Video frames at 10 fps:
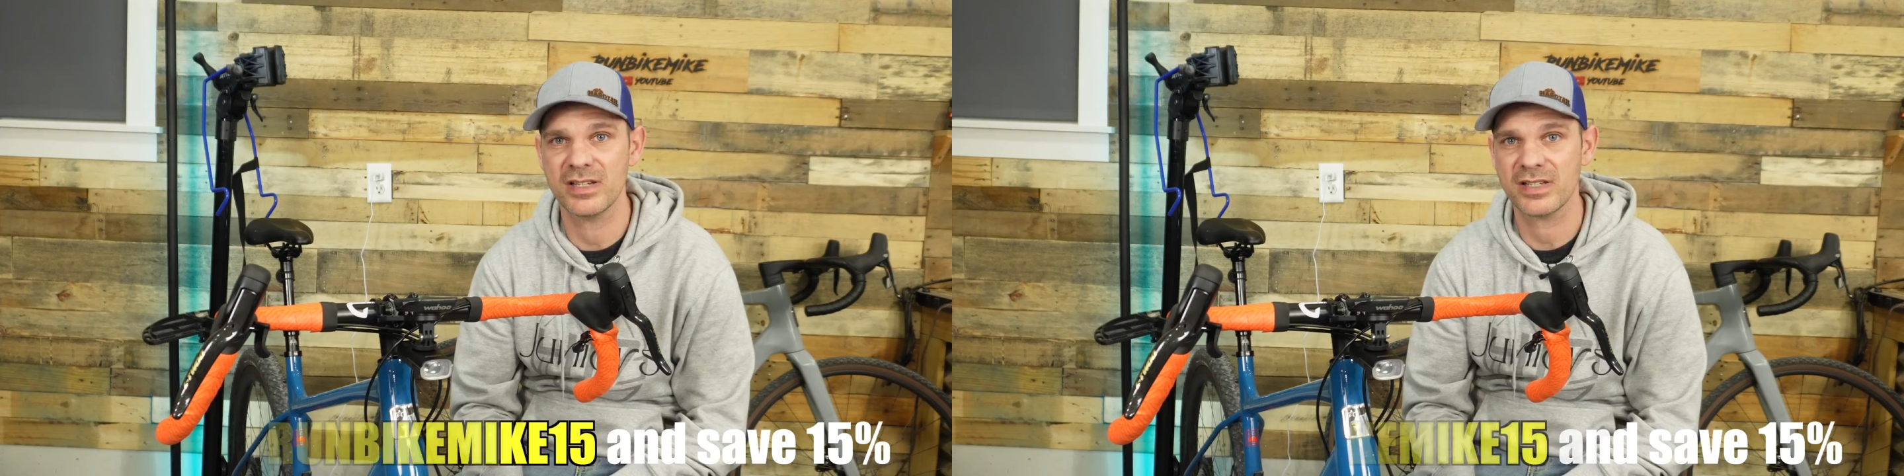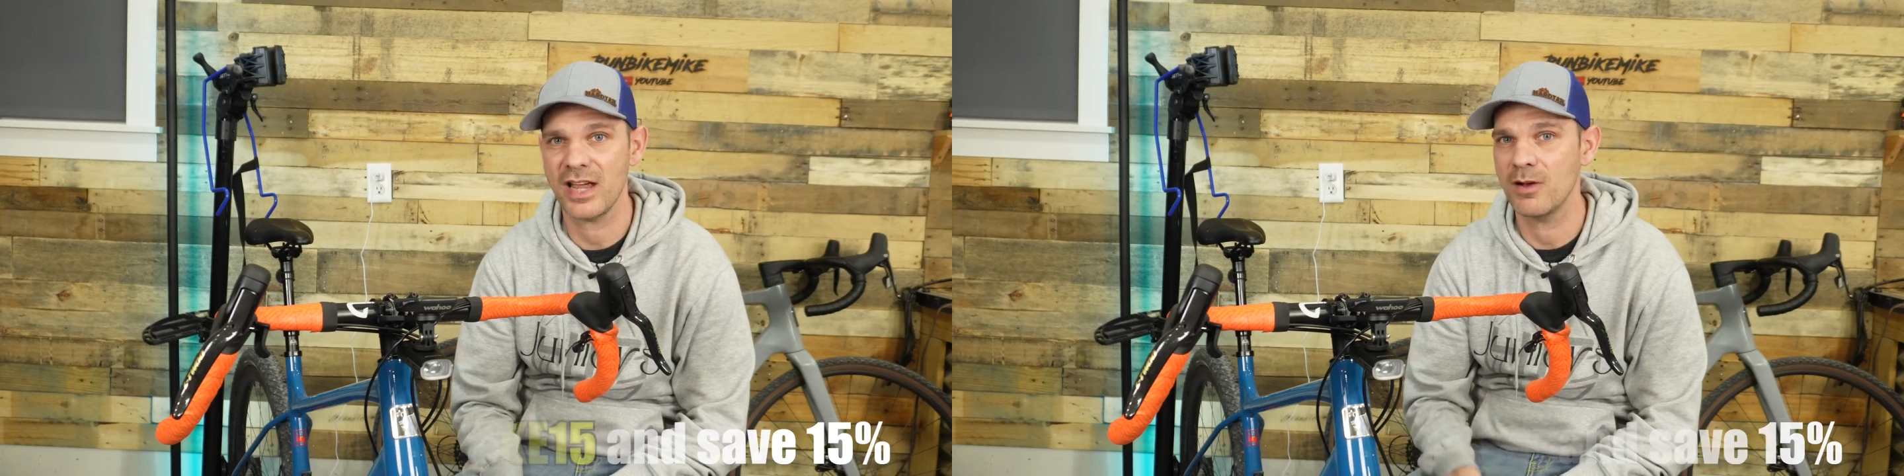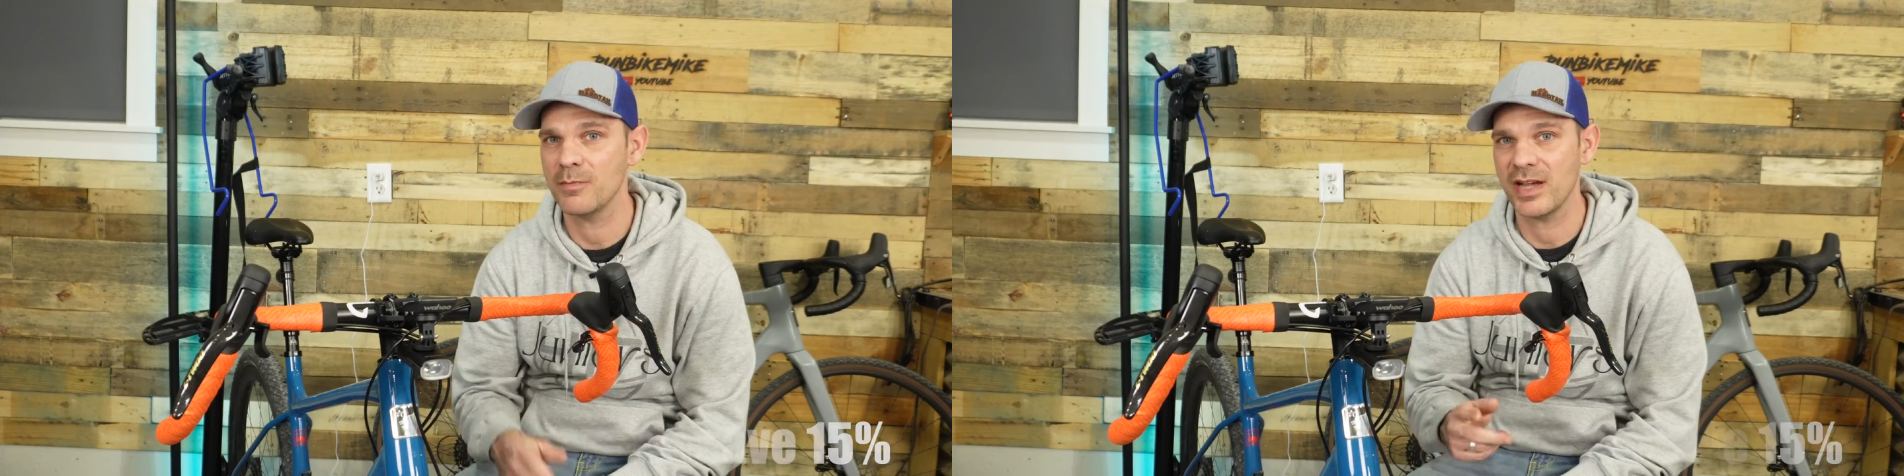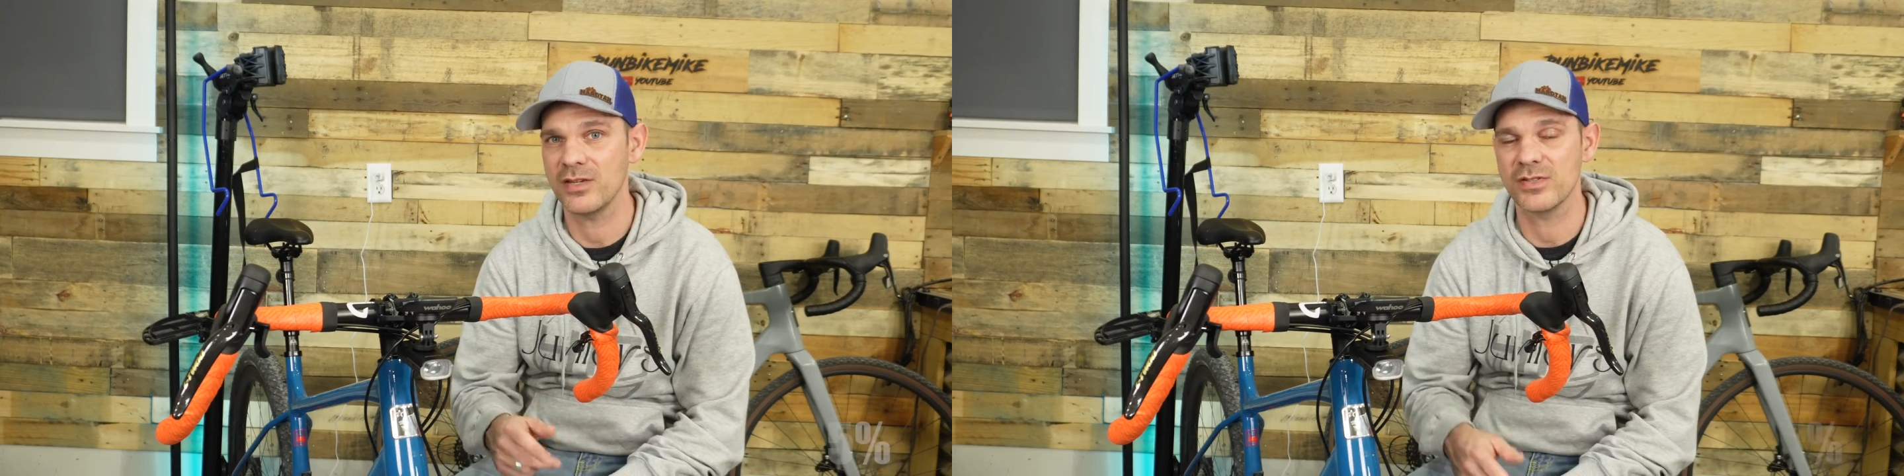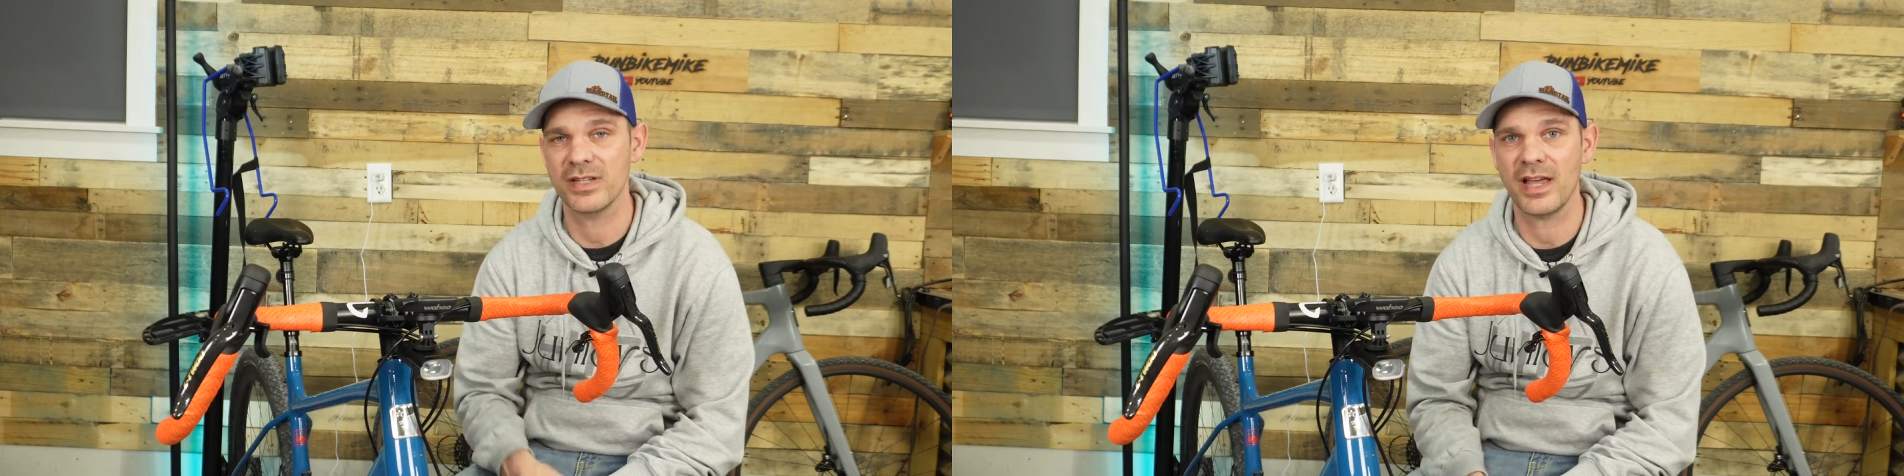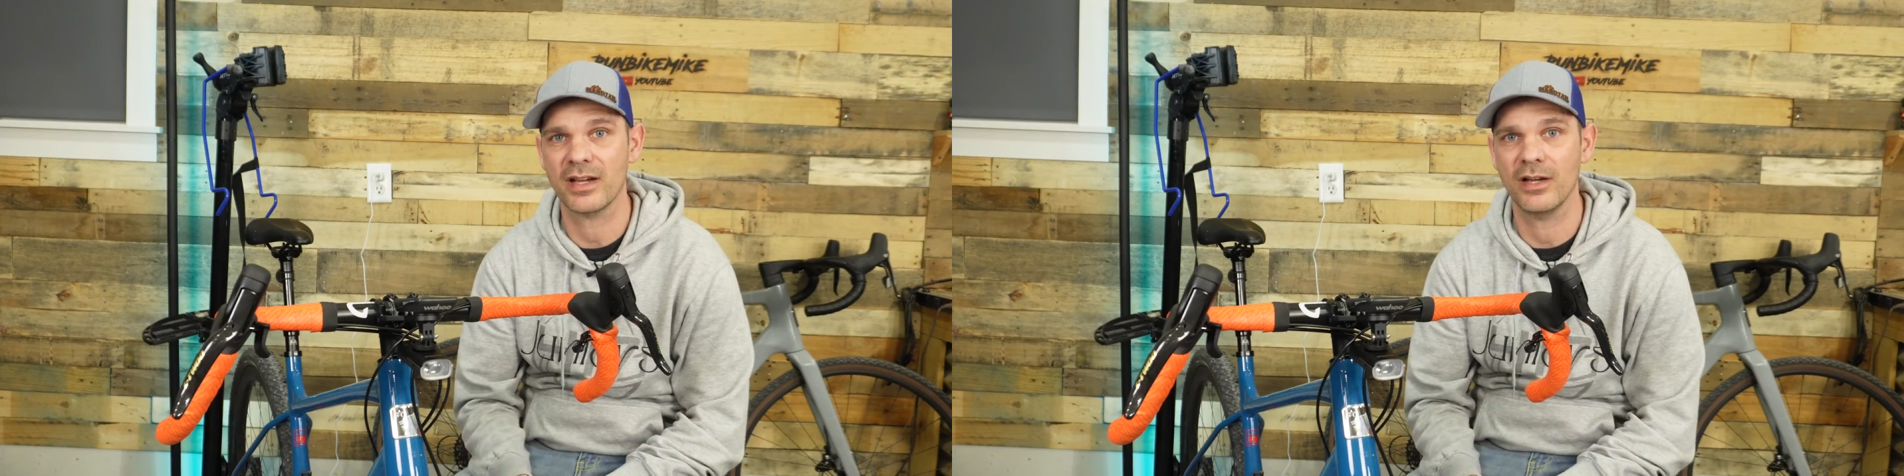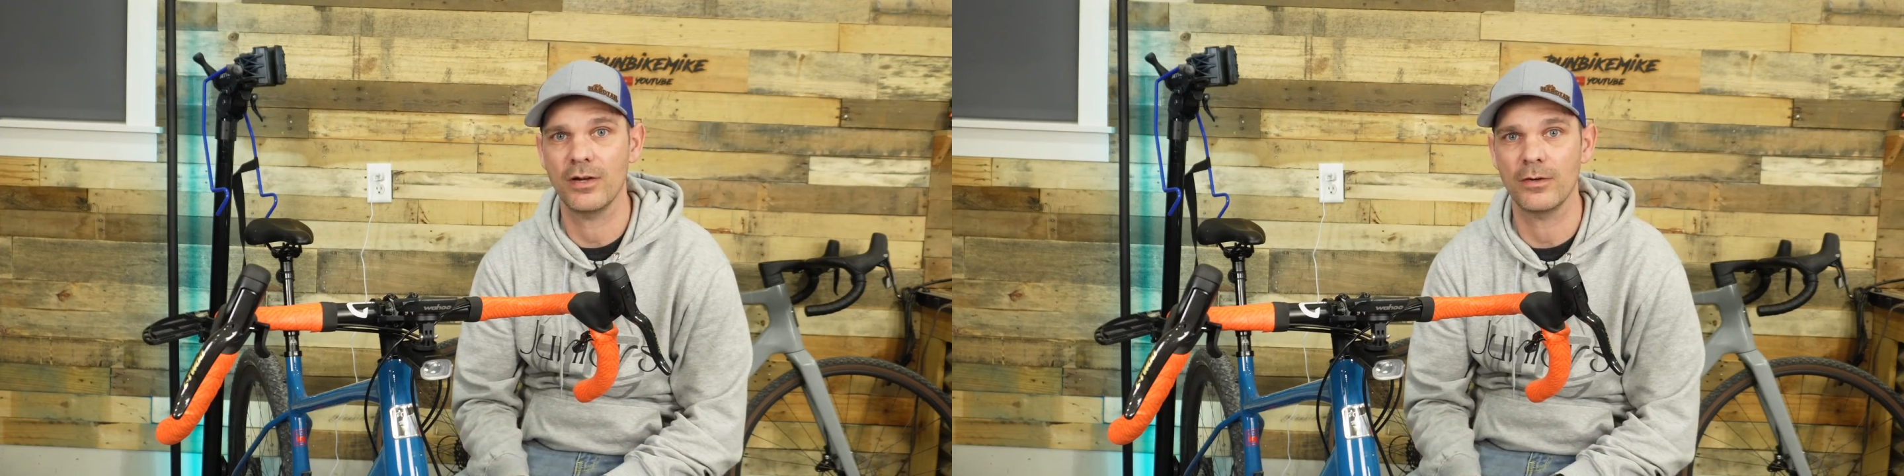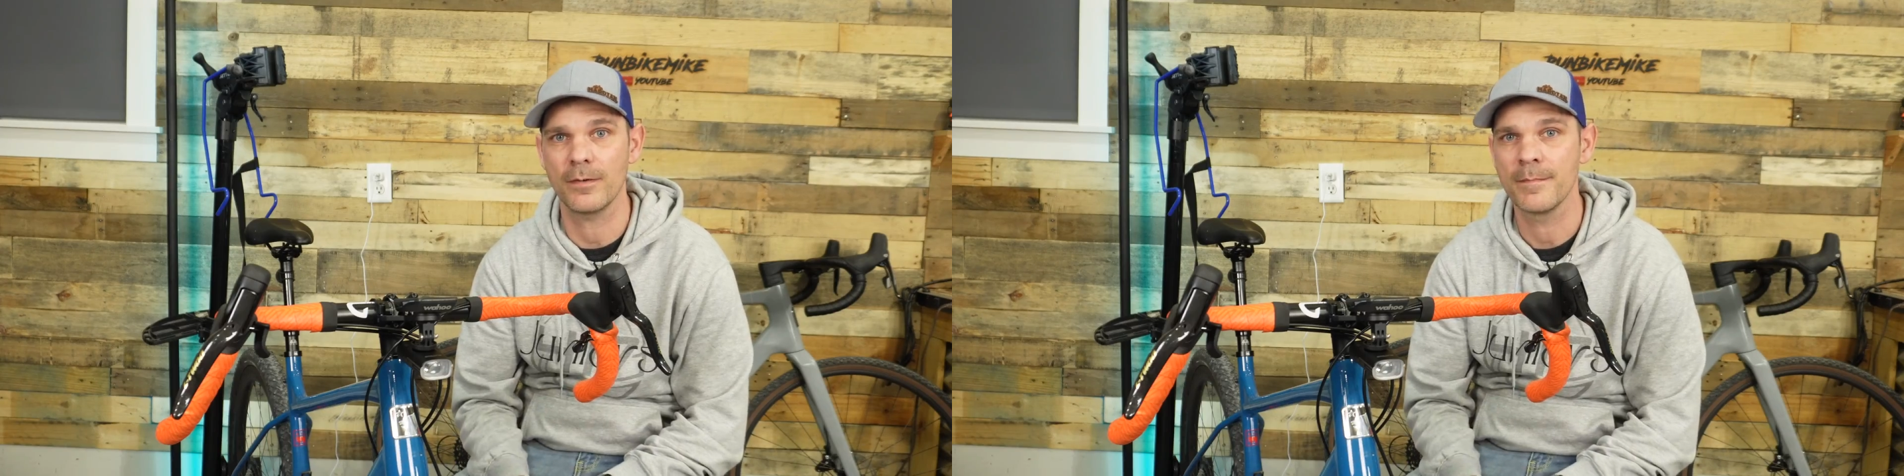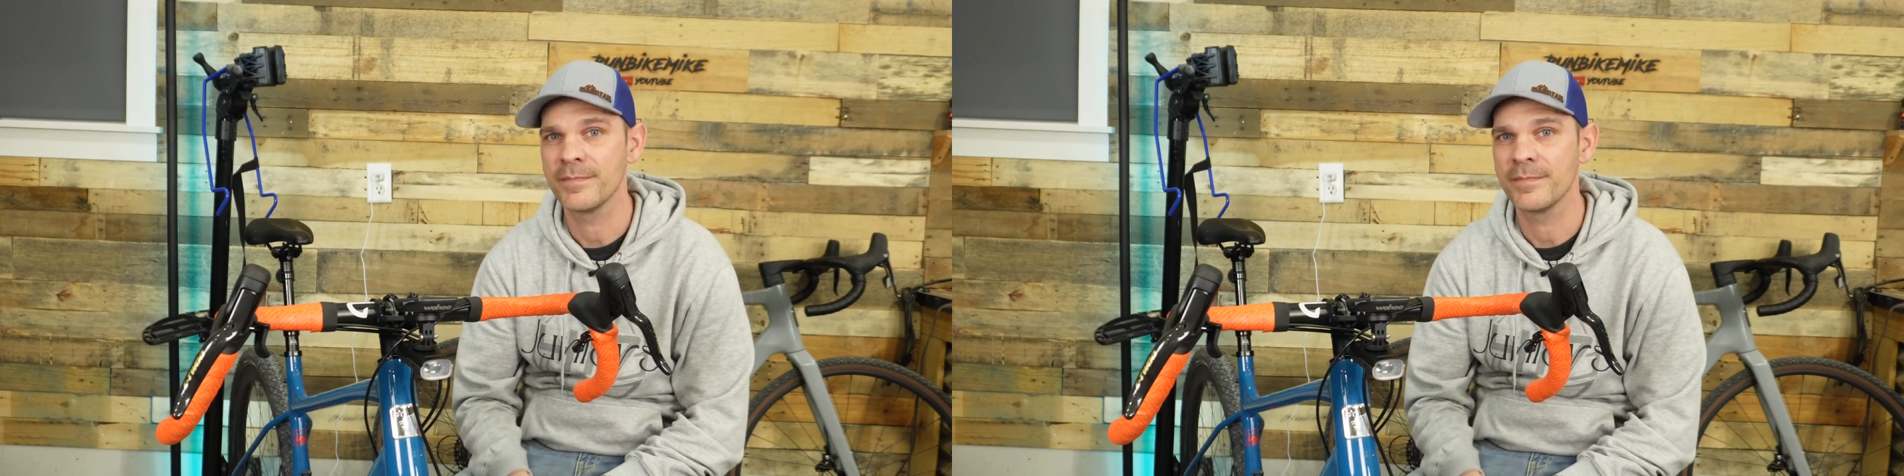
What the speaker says: discount by using that code.